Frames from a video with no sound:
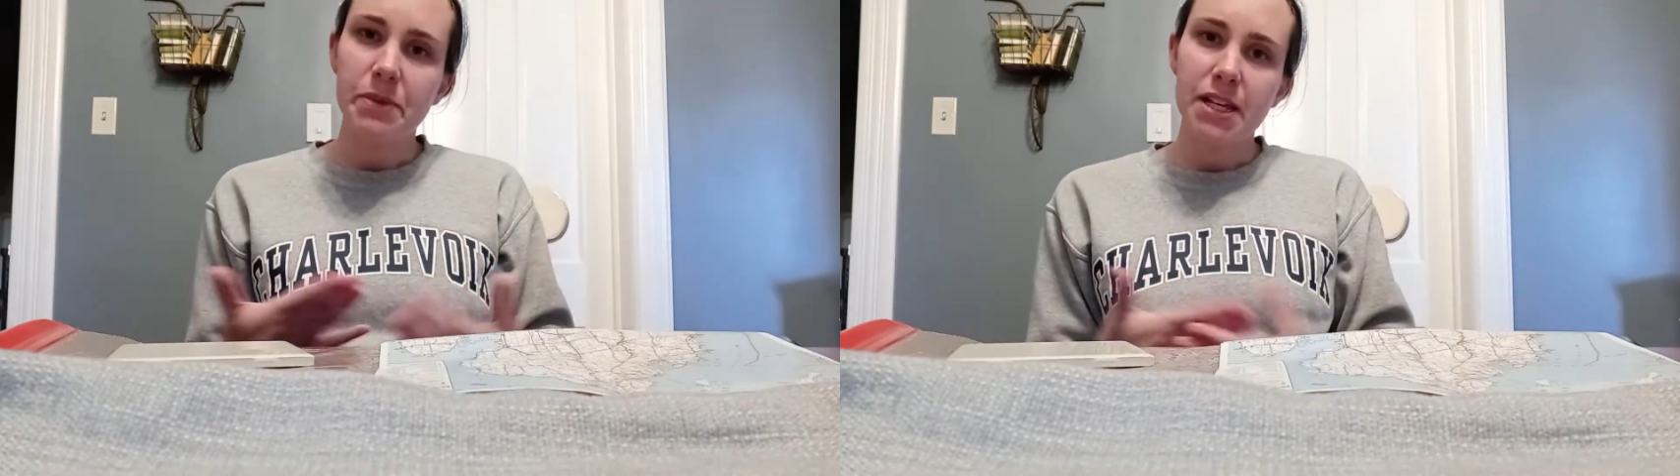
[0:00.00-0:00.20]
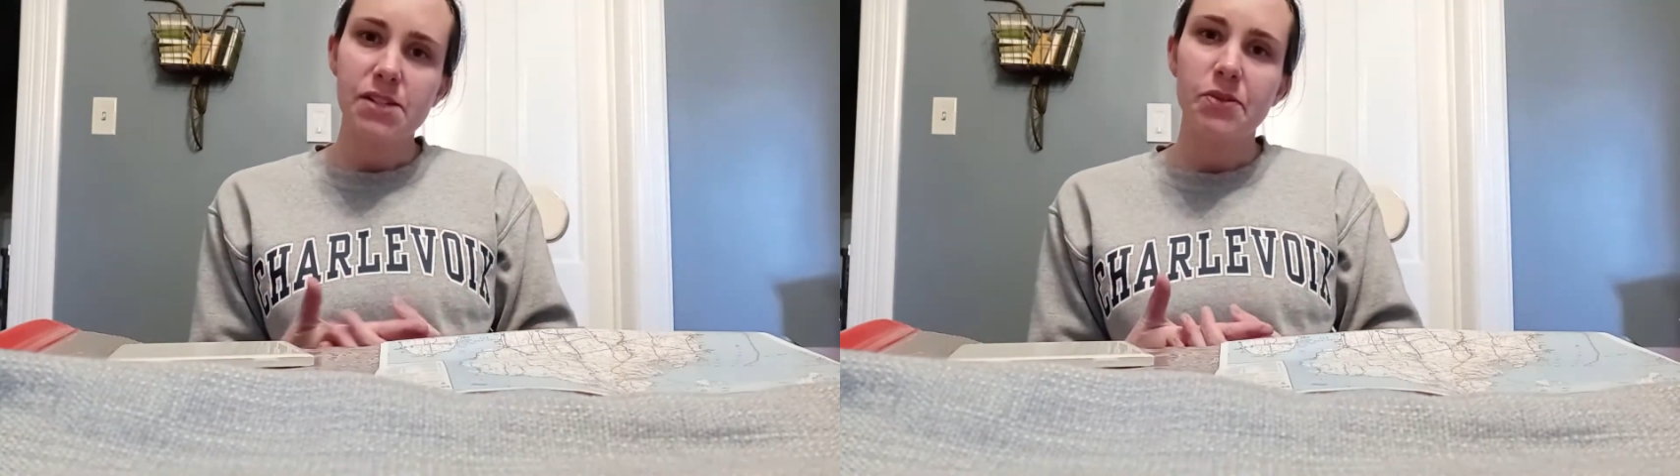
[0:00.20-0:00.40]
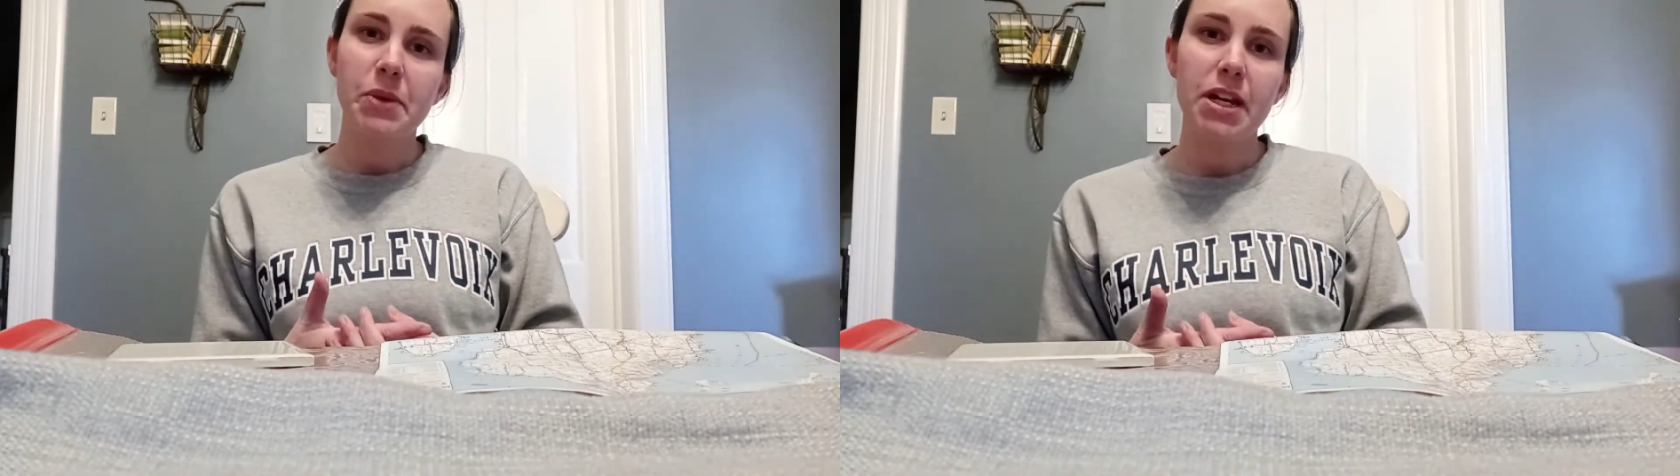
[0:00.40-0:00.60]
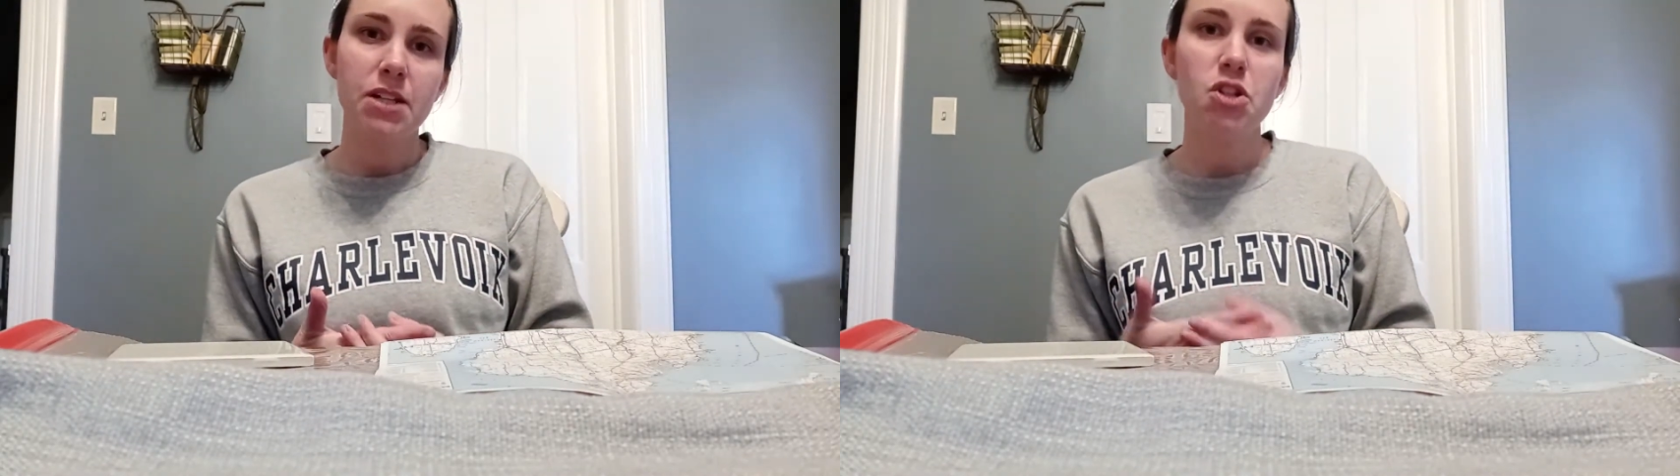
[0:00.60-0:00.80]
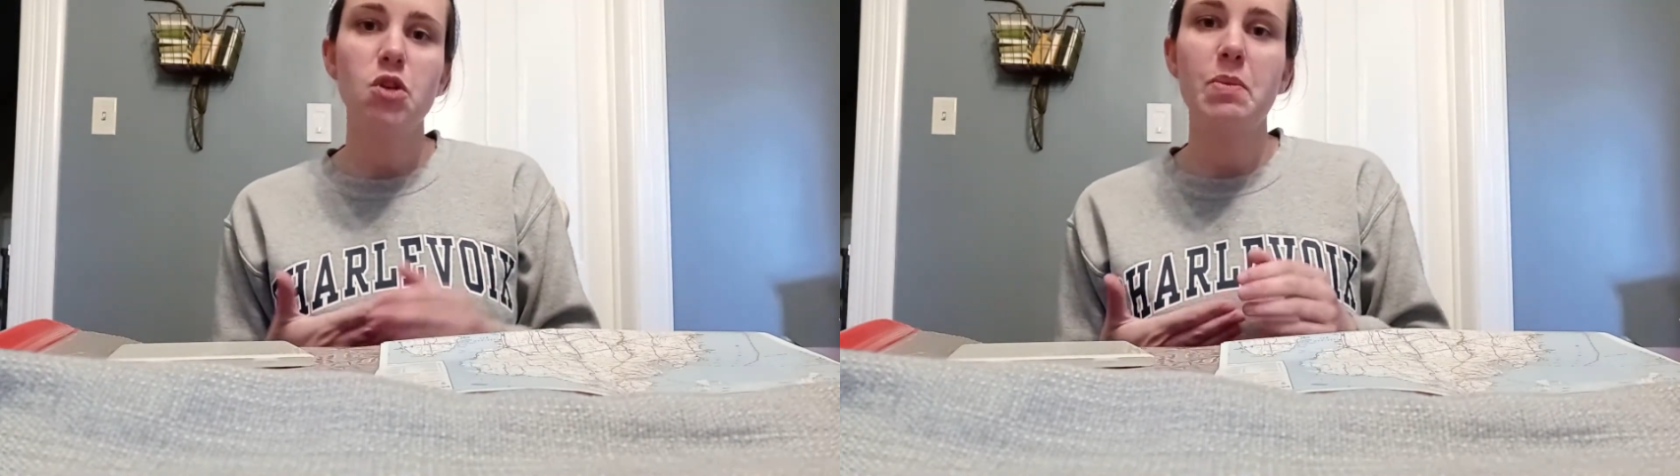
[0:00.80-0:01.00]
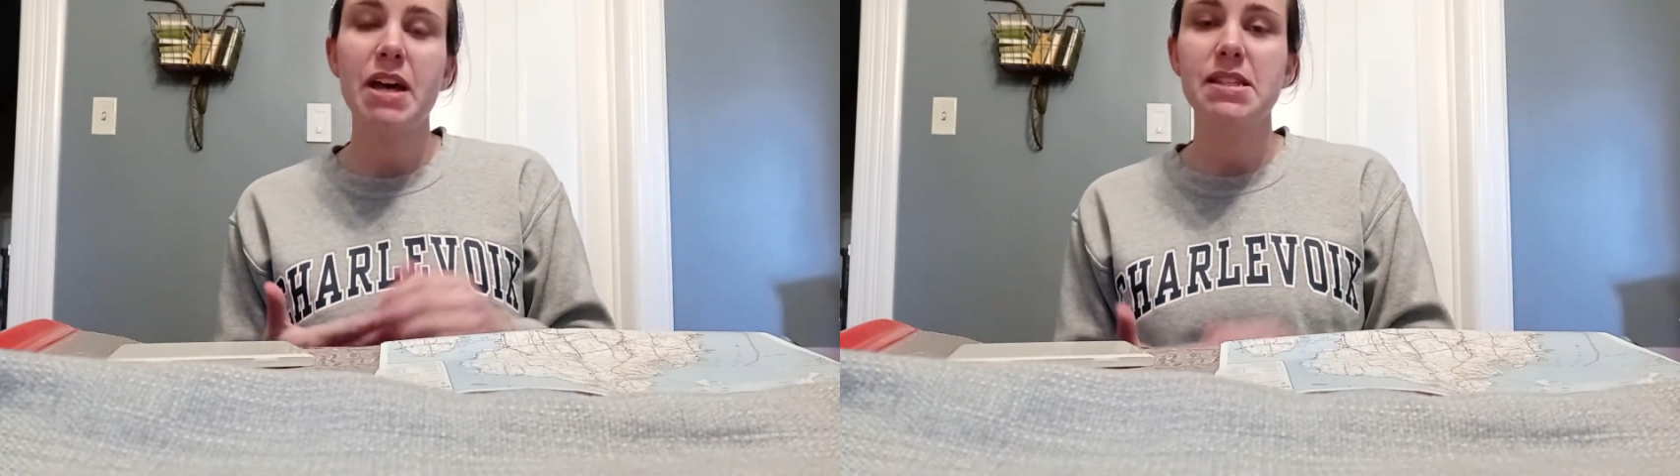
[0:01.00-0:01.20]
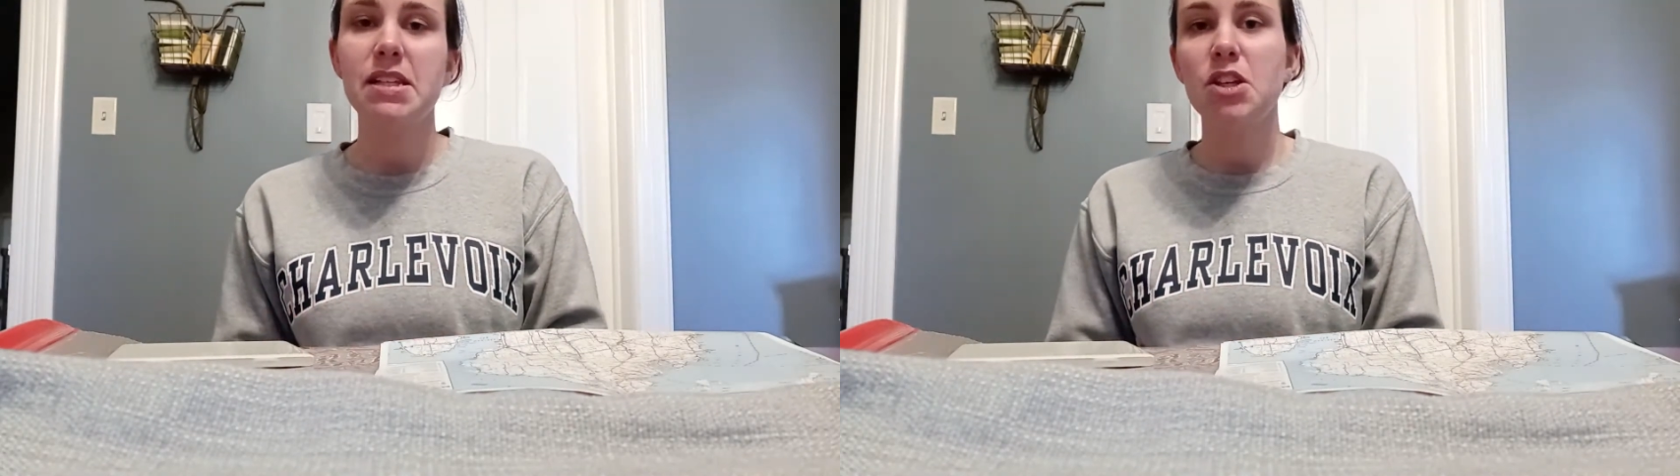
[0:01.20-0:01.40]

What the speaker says: things from getting too messy,